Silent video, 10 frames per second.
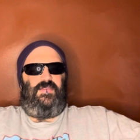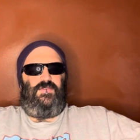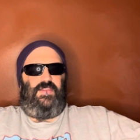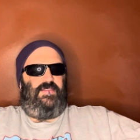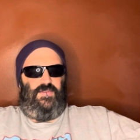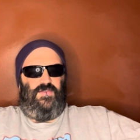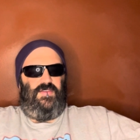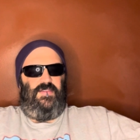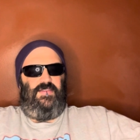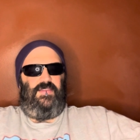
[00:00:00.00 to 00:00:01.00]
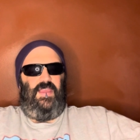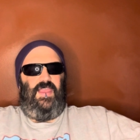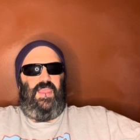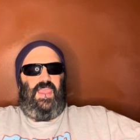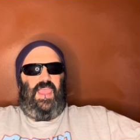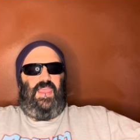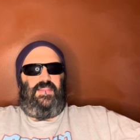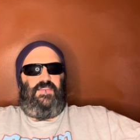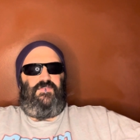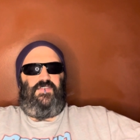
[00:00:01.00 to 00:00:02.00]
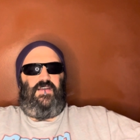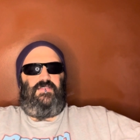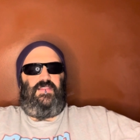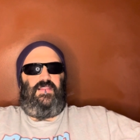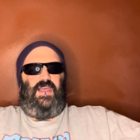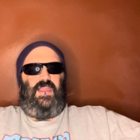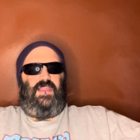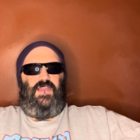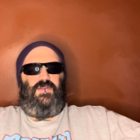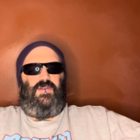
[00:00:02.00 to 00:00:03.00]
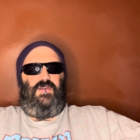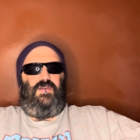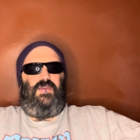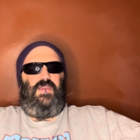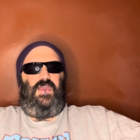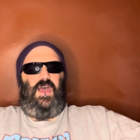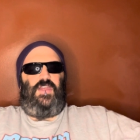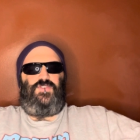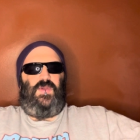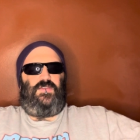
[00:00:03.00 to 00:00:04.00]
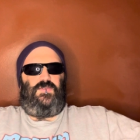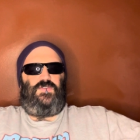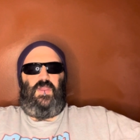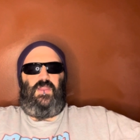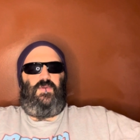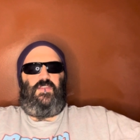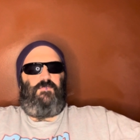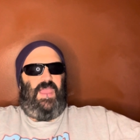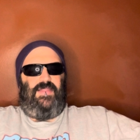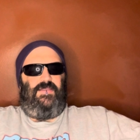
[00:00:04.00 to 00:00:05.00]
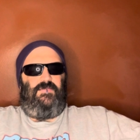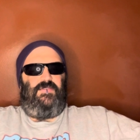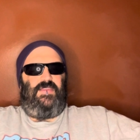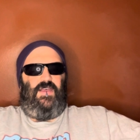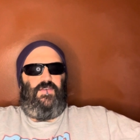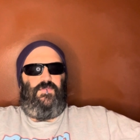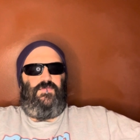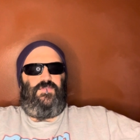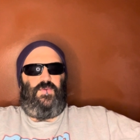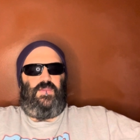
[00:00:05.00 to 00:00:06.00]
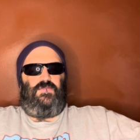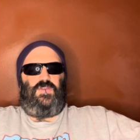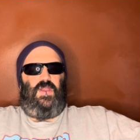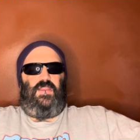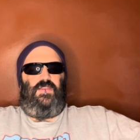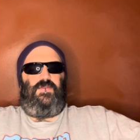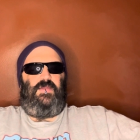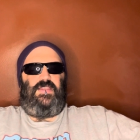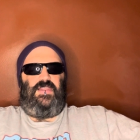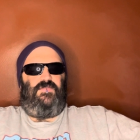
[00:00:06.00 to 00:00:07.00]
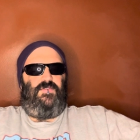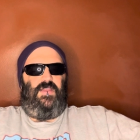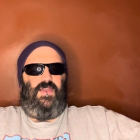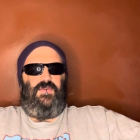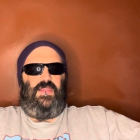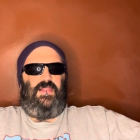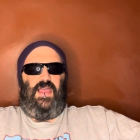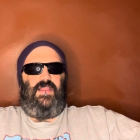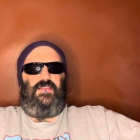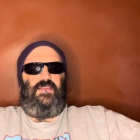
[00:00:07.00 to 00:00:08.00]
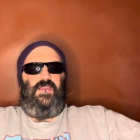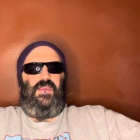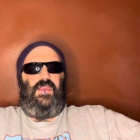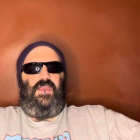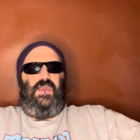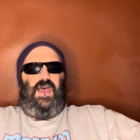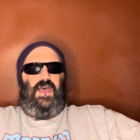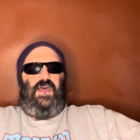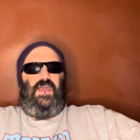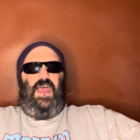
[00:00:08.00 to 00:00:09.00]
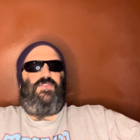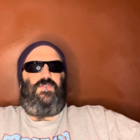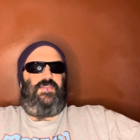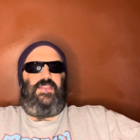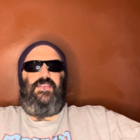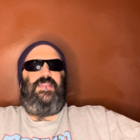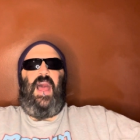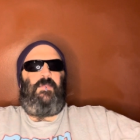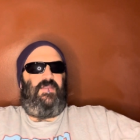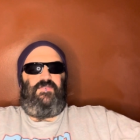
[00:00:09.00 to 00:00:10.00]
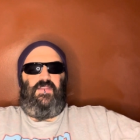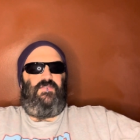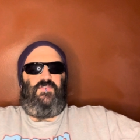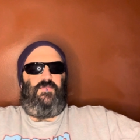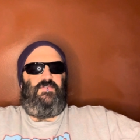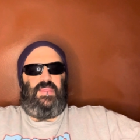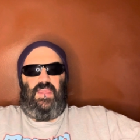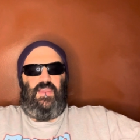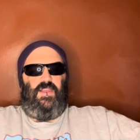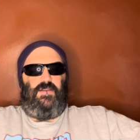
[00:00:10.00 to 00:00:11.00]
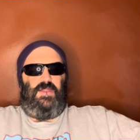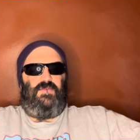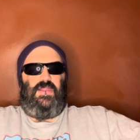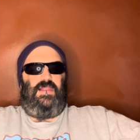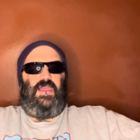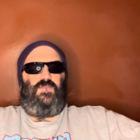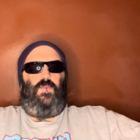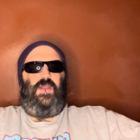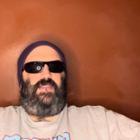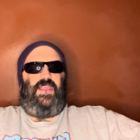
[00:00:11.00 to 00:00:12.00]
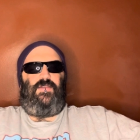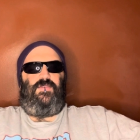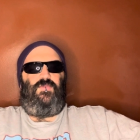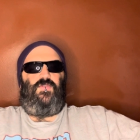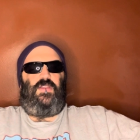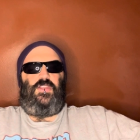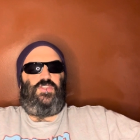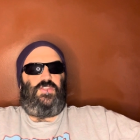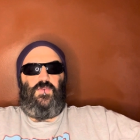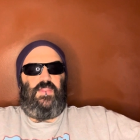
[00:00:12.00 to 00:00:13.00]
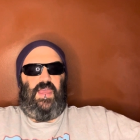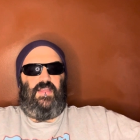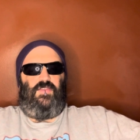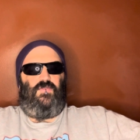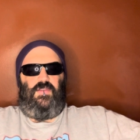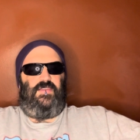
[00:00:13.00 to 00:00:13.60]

or decisions, and they felt like either a director was trying to expand themselves or they were trying to do something different. I really liked uh, Asteroid City is not my favorite film of the year, but I really liked what Wes Anderson was trying to do with Asteroid